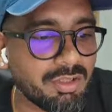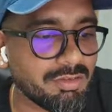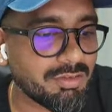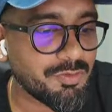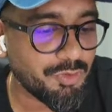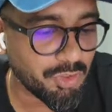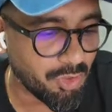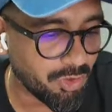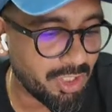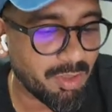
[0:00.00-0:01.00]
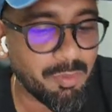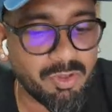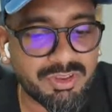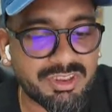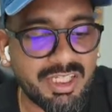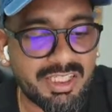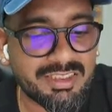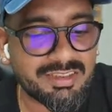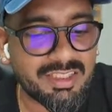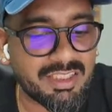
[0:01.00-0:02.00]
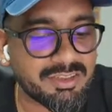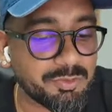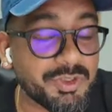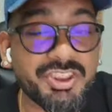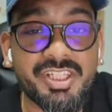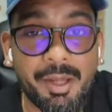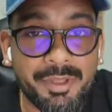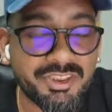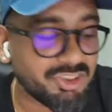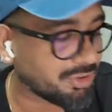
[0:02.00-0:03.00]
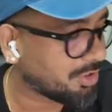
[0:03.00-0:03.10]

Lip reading: if you're talking about screen size, which dimension.